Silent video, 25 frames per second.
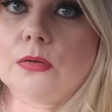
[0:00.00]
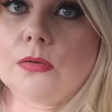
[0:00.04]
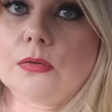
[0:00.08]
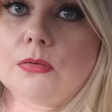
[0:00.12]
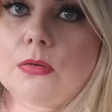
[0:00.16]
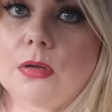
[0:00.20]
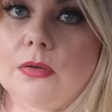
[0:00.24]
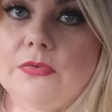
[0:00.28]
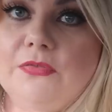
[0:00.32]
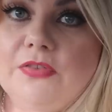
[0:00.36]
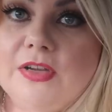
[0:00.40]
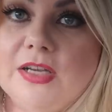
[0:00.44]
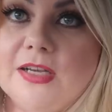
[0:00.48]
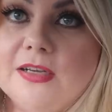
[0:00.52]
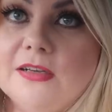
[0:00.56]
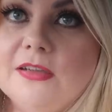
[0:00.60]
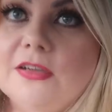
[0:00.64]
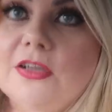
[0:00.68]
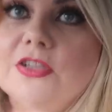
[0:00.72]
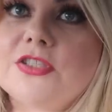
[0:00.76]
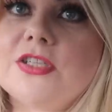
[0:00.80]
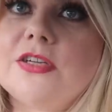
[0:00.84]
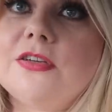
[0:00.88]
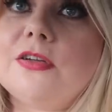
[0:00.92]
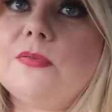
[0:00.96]
I'm feeling like
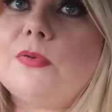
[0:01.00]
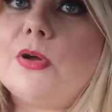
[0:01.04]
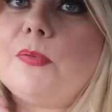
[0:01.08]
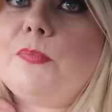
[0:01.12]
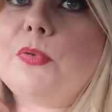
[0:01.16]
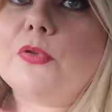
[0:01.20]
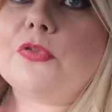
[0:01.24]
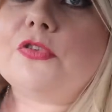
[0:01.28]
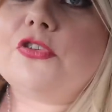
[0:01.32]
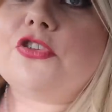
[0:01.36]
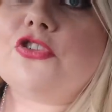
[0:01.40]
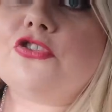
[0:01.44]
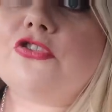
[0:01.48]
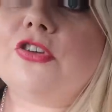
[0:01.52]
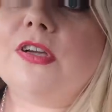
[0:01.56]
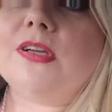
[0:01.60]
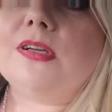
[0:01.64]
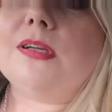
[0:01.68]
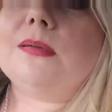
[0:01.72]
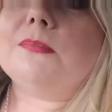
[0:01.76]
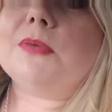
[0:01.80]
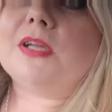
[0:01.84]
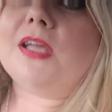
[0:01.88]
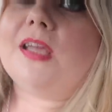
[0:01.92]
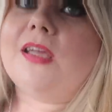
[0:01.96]
I don't know why I bothered
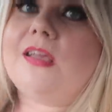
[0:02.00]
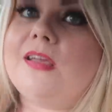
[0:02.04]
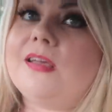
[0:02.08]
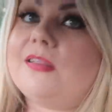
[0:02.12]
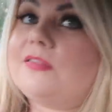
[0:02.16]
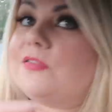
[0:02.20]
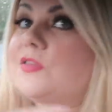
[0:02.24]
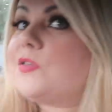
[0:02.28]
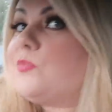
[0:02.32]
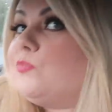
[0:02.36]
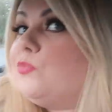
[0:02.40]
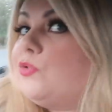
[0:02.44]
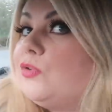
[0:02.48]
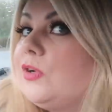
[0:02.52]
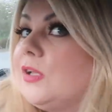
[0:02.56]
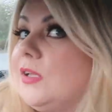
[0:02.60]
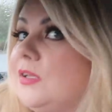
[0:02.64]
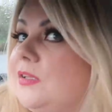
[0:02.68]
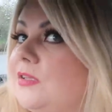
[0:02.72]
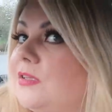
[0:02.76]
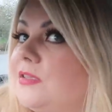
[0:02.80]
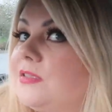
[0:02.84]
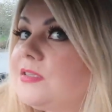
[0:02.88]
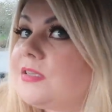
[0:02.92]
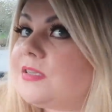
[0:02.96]
straightening my hair this morning
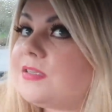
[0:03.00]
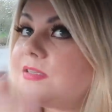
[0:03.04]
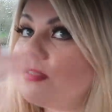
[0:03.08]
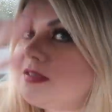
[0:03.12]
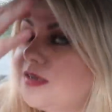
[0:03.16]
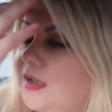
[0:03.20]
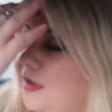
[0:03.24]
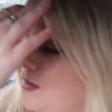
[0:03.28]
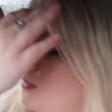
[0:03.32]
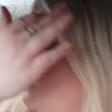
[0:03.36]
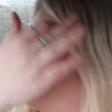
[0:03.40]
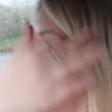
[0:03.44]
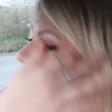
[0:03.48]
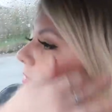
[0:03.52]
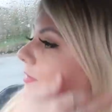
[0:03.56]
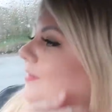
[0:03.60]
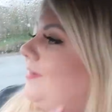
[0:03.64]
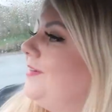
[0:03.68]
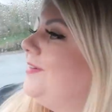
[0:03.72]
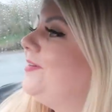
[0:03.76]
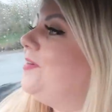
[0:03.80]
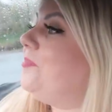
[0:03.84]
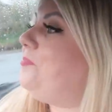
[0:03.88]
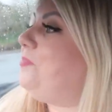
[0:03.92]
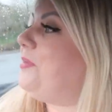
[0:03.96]
because it is now
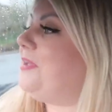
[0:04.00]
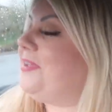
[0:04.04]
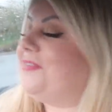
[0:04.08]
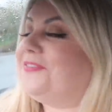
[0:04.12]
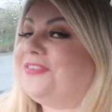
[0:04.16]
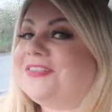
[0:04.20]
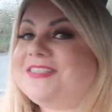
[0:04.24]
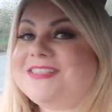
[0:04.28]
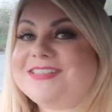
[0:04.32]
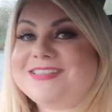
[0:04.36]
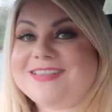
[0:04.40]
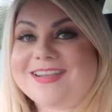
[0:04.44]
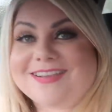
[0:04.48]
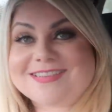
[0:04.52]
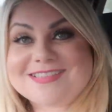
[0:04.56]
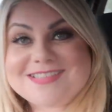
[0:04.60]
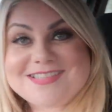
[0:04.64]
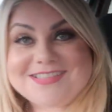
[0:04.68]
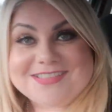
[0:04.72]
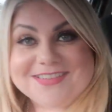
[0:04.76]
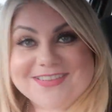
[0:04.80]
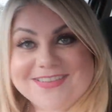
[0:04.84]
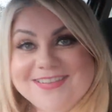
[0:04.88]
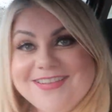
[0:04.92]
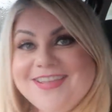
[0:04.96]
a bit of a
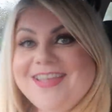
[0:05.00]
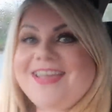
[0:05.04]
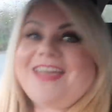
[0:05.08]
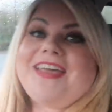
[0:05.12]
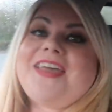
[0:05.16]
disaster.